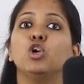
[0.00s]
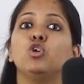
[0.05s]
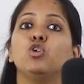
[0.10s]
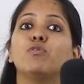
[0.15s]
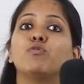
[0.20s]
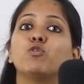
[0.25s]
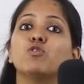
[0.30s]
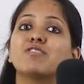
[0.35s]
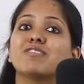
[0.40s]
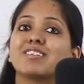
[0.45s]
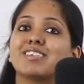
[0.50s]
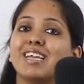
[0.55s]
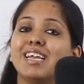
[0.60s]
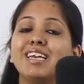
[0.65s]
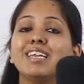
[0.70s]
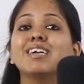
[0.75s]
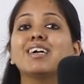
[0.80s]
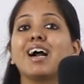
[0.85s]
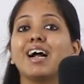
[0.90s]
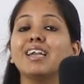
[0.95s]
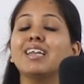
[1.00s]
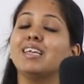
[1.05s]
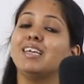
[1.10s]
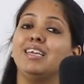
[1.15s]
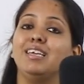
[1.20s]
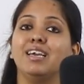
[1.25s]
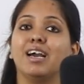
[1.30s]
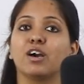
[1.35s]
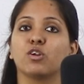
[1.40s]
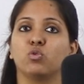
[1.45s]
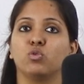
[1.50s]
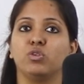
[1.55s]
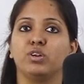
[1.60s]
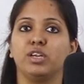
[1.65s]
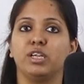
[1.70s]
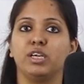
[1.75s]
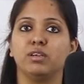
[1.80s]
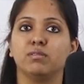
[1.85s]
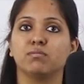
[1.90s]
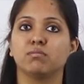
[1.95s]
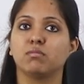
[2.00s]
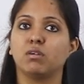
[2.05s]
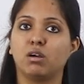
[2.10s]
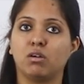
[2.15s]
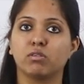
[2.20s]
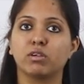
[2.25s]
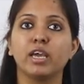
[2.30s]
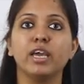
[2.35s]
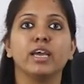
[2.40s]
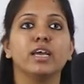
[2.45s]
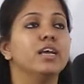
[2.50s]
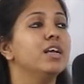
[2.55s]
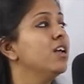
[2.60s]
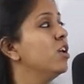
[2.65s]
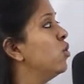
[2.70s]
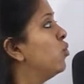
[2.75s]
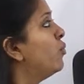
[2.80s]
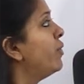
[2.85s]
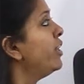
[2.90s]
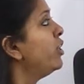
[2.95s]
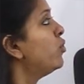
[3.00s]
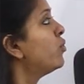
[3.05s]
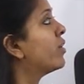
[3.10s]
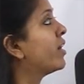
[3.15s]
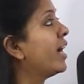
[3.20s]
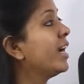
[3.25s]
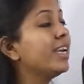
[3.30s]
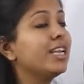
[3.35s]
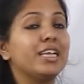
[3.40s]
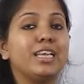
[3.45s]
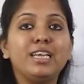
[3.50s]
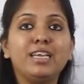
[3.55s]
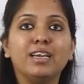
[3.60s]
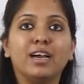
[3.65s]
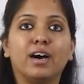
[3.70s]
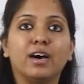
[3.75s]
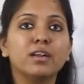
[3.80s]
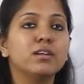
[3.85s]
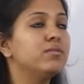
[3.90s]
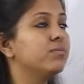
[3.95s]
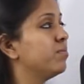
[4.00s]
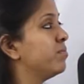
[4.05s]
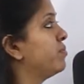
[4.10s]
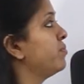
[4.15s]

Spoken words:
You have to still cut ER only. Okay. When you cut ER,